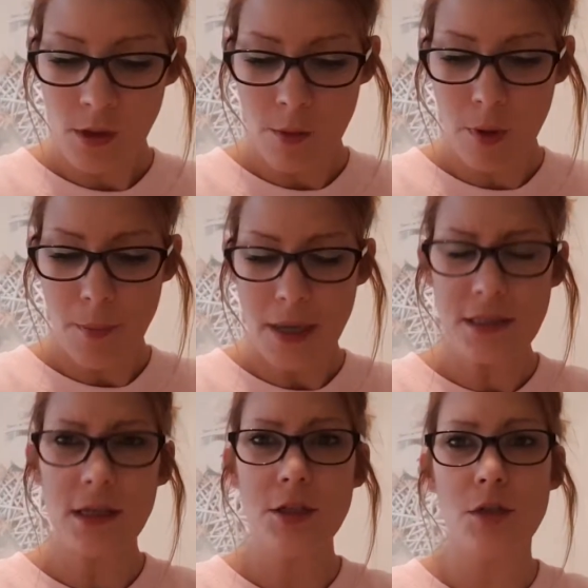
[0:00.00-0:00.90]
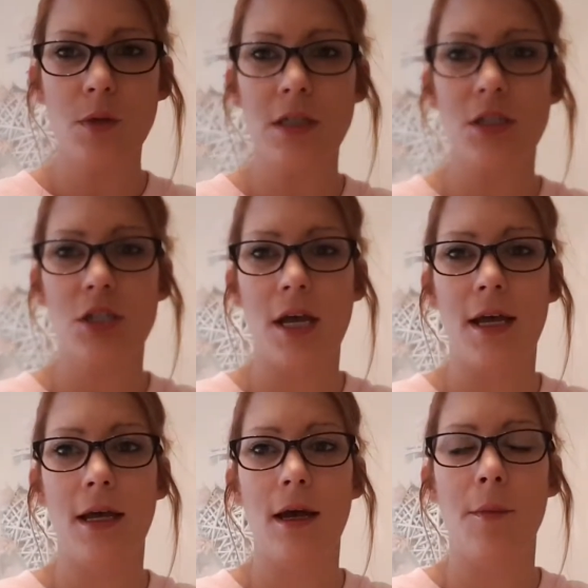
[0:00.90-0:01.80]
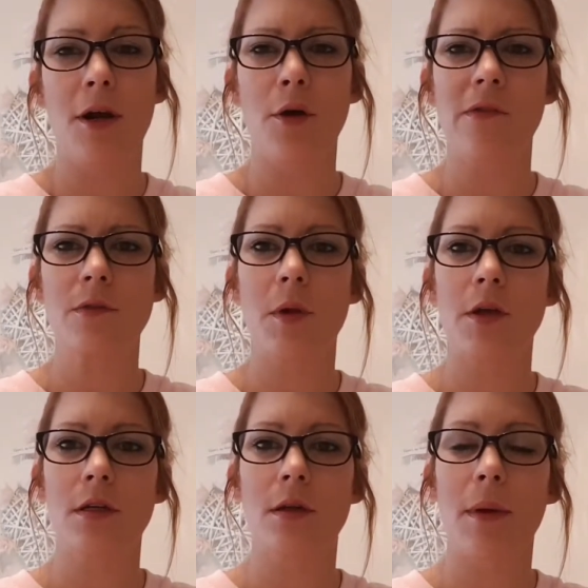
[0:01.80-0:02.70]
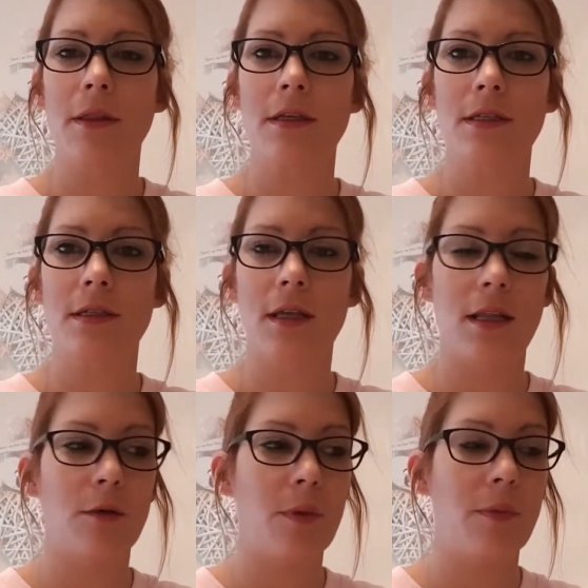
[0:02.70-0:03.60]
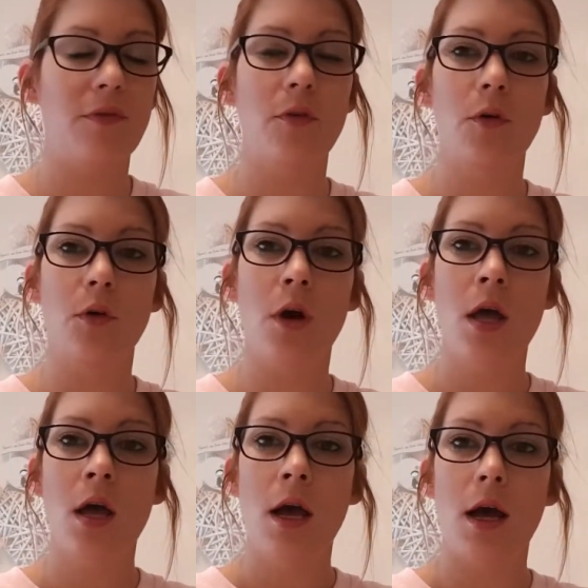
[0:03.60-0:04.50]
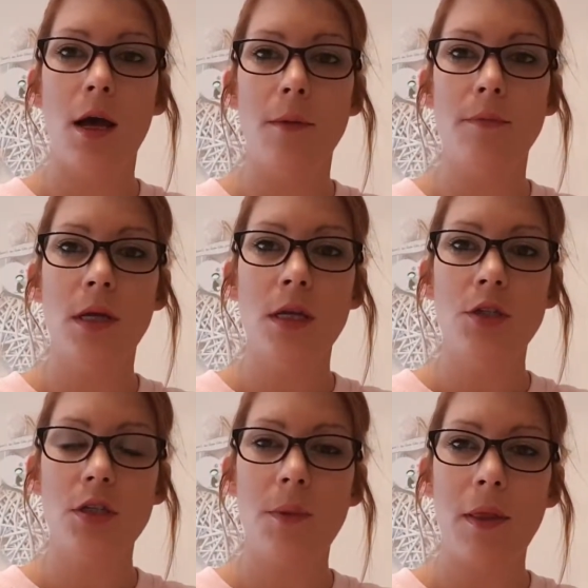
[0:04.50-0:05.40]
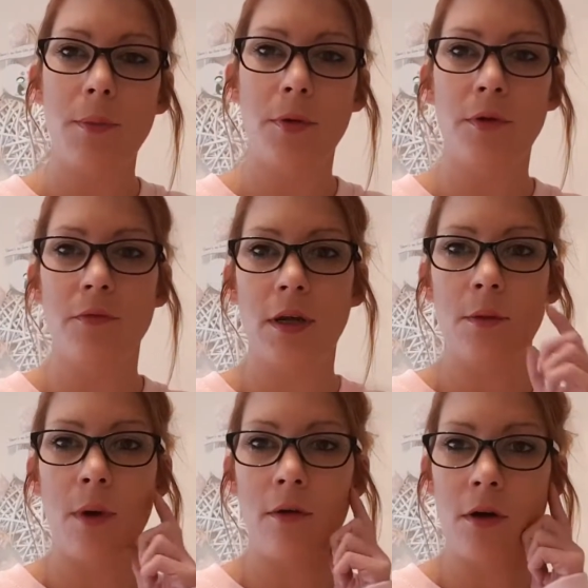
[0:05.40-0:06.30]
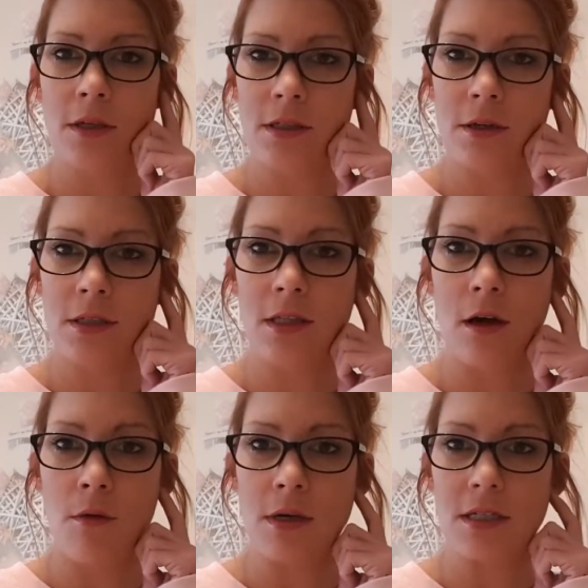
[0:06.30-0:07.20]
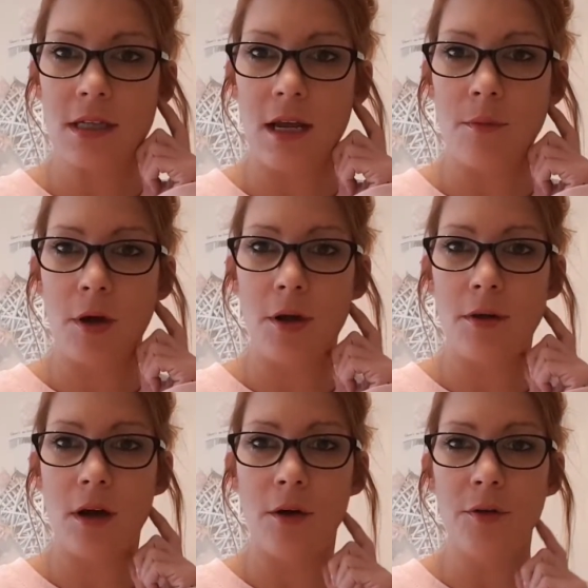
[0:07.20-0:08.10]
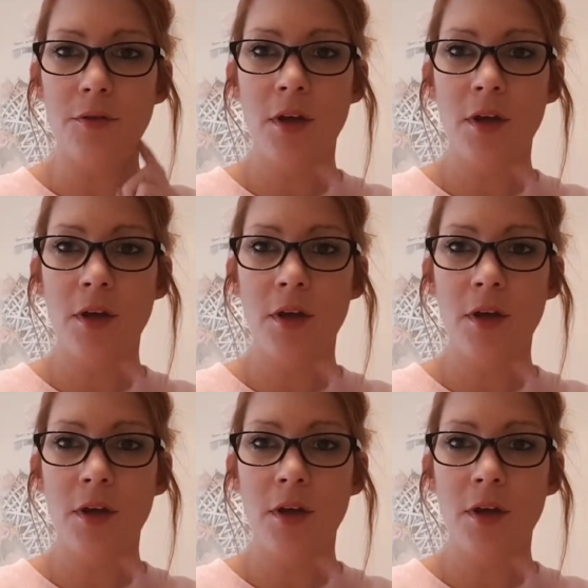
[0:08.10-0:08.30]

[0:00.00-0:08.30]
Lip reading: But I basically just wanted to share, I know I've spoken about this a little bit before, just about the point really where I decided that I wanted to end my own life.